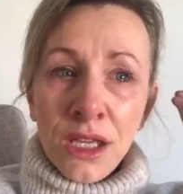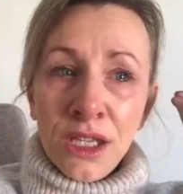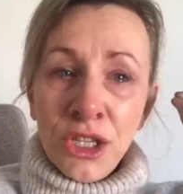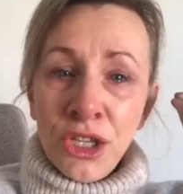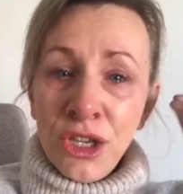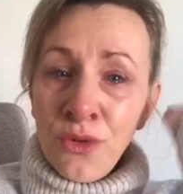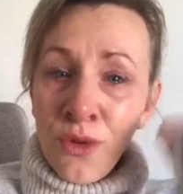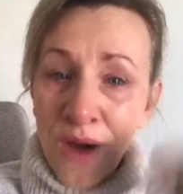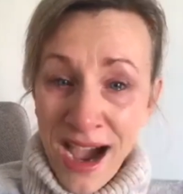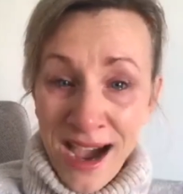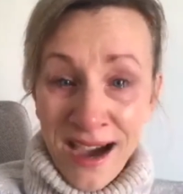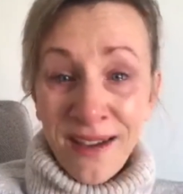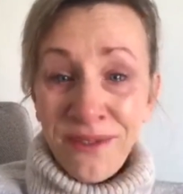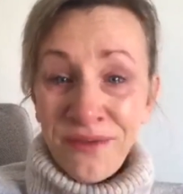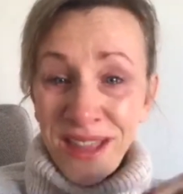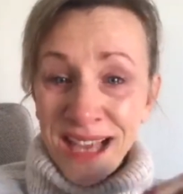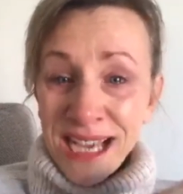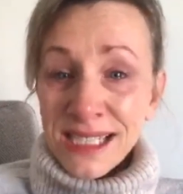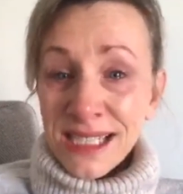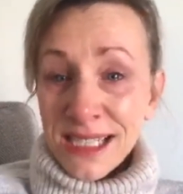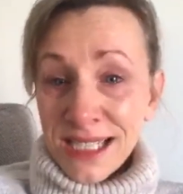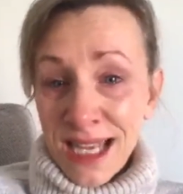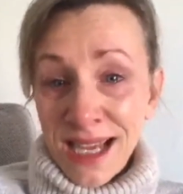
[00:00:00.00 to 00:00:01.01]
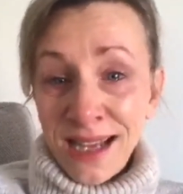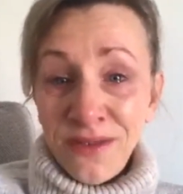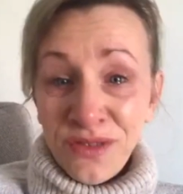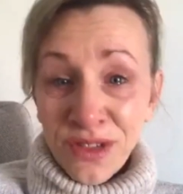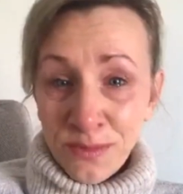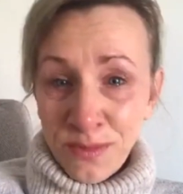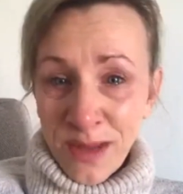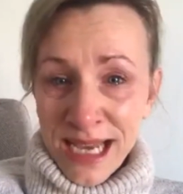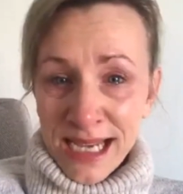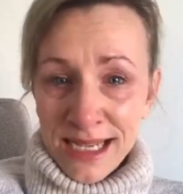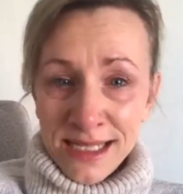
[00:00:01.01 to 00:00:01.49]
you have that safe
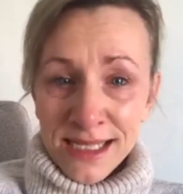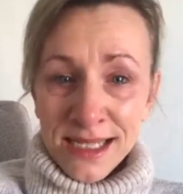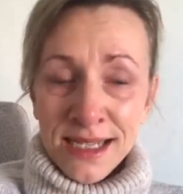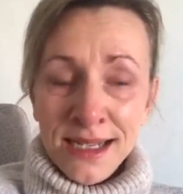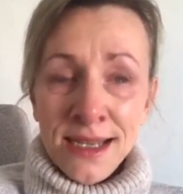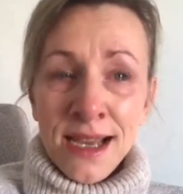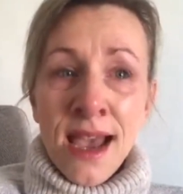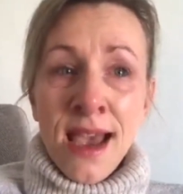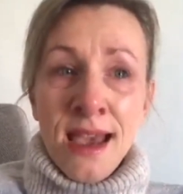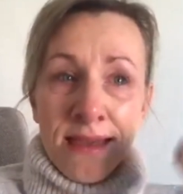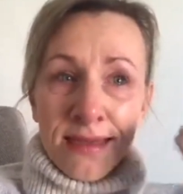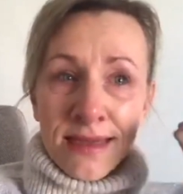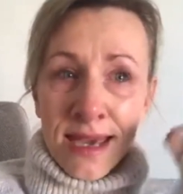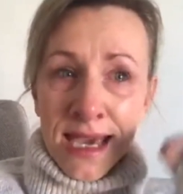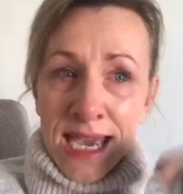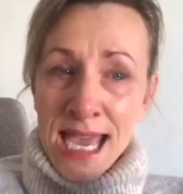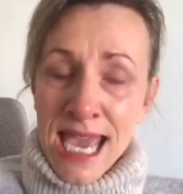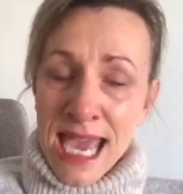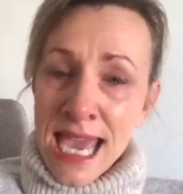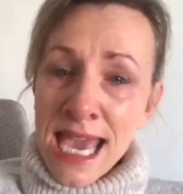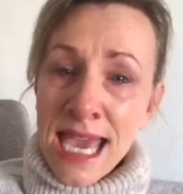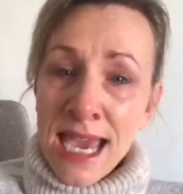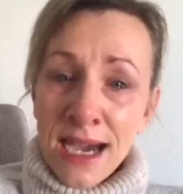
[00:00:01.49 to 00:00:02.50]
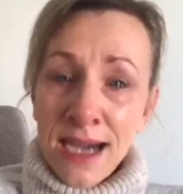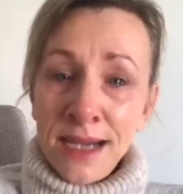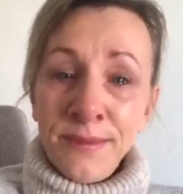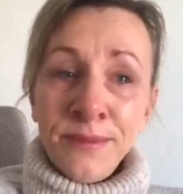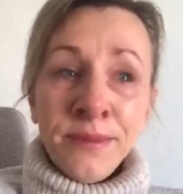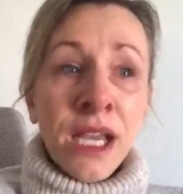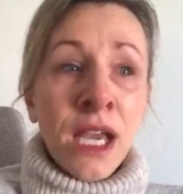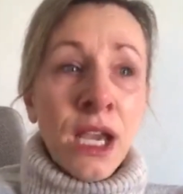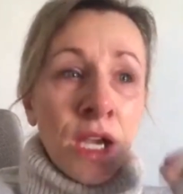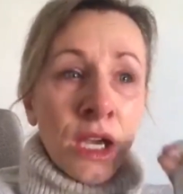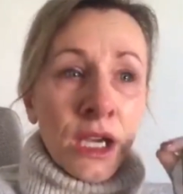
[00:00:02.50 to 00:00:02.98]
space, that here
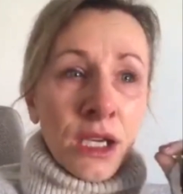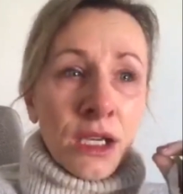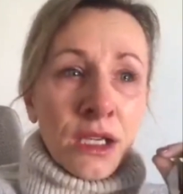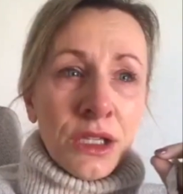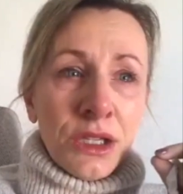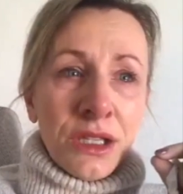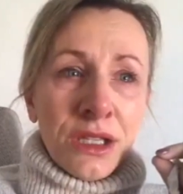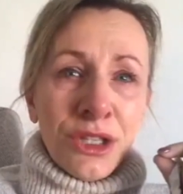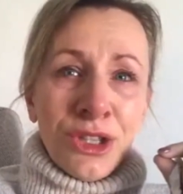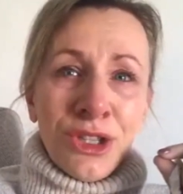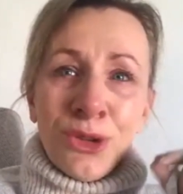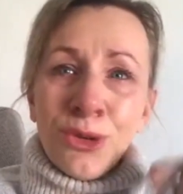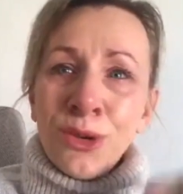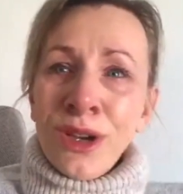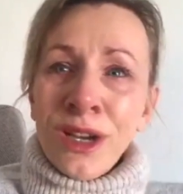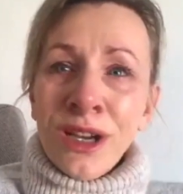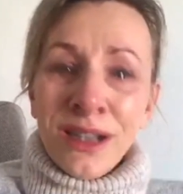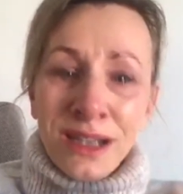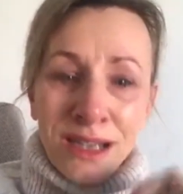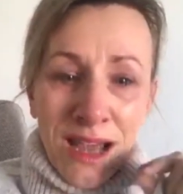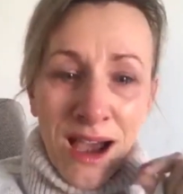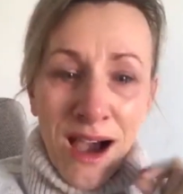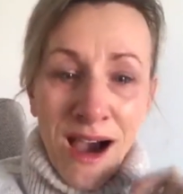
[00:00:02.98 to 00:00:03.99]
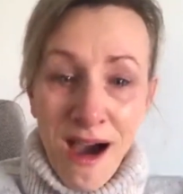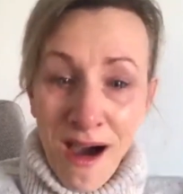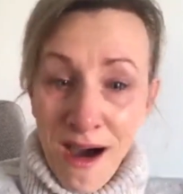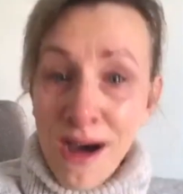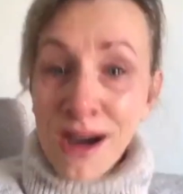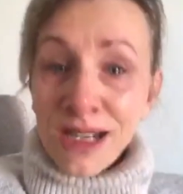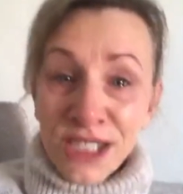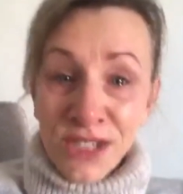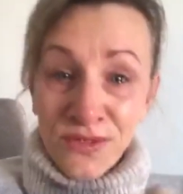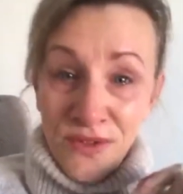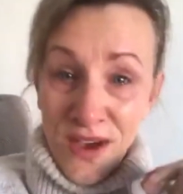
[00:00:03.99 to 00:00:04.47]
you can
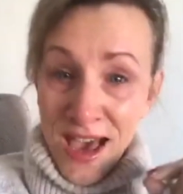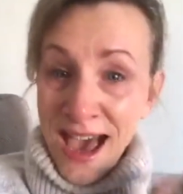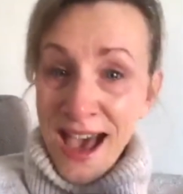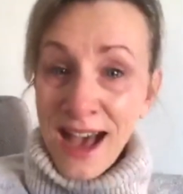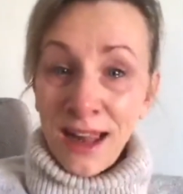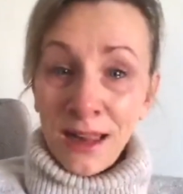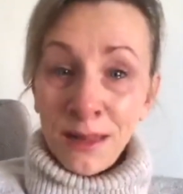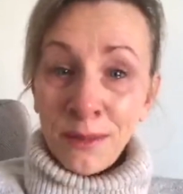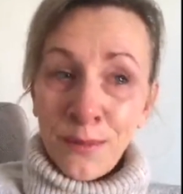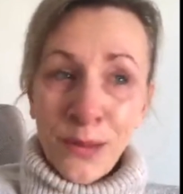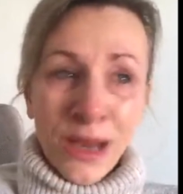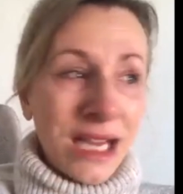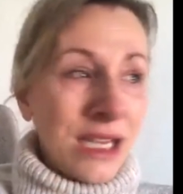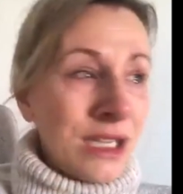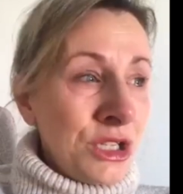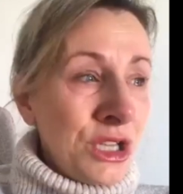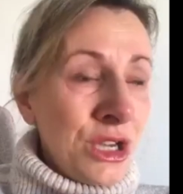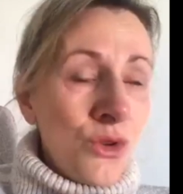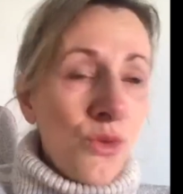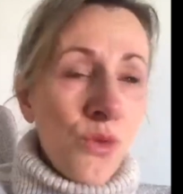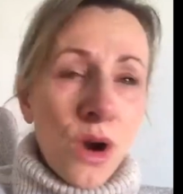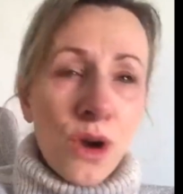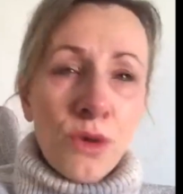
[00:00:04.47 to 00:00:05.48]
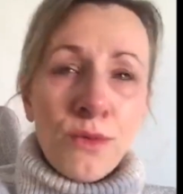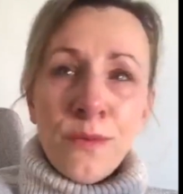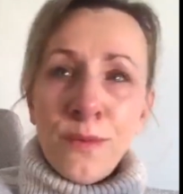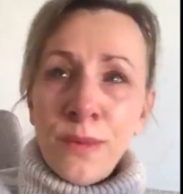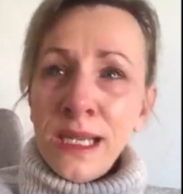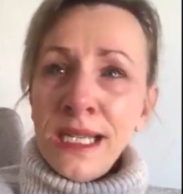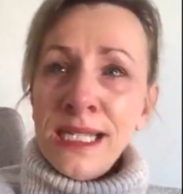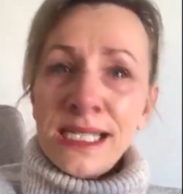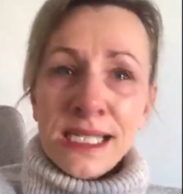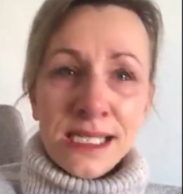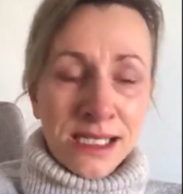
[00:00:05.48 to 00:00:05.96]
ask for help and you won't
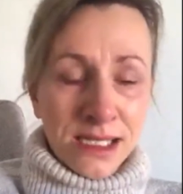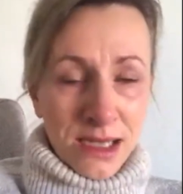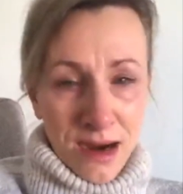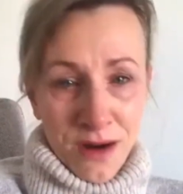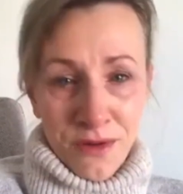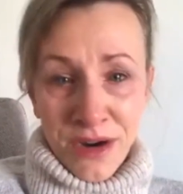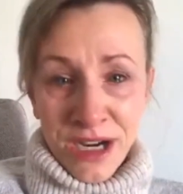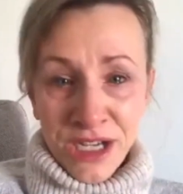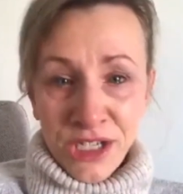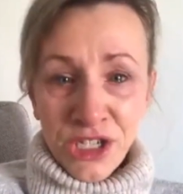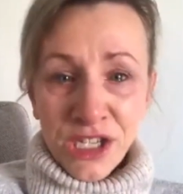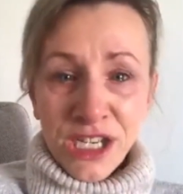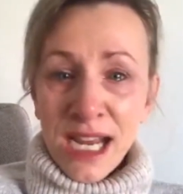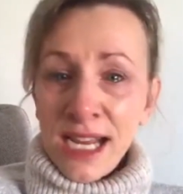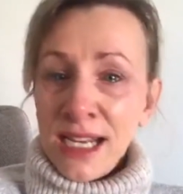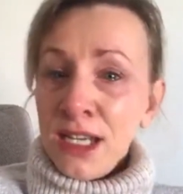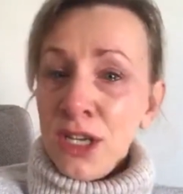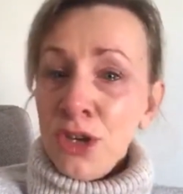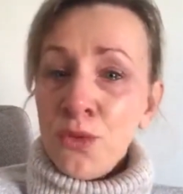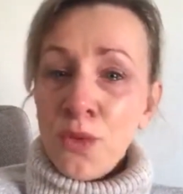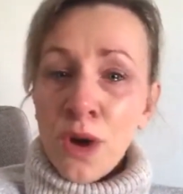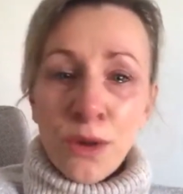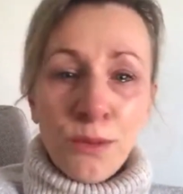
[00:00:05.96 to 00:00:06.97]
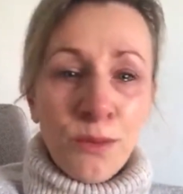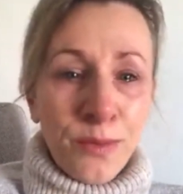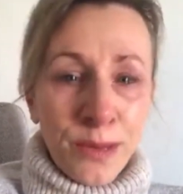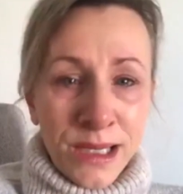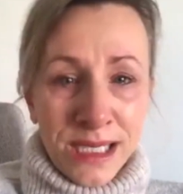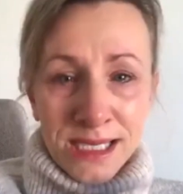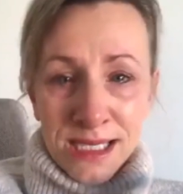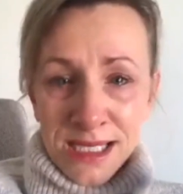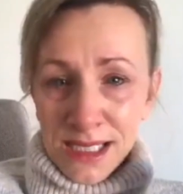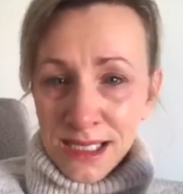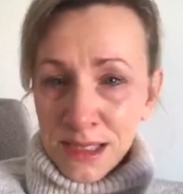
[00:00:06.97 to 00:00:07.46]
be discouraged and you won't
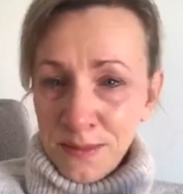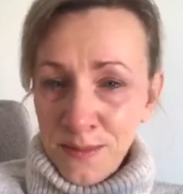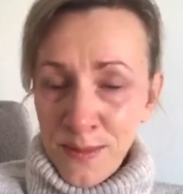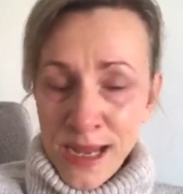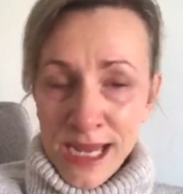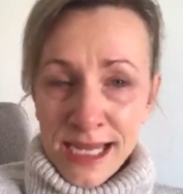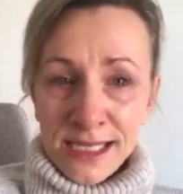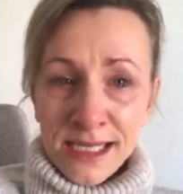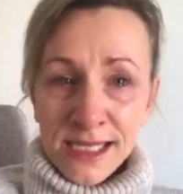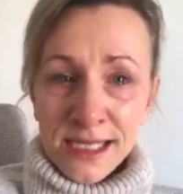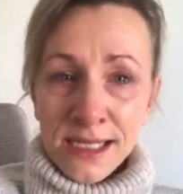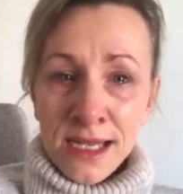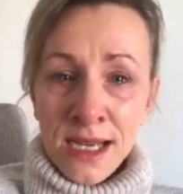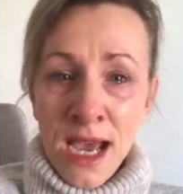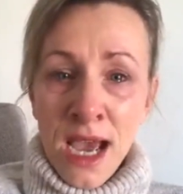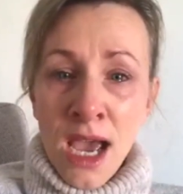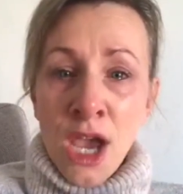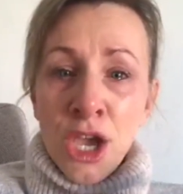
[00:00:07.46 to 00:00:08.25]
be dismissed.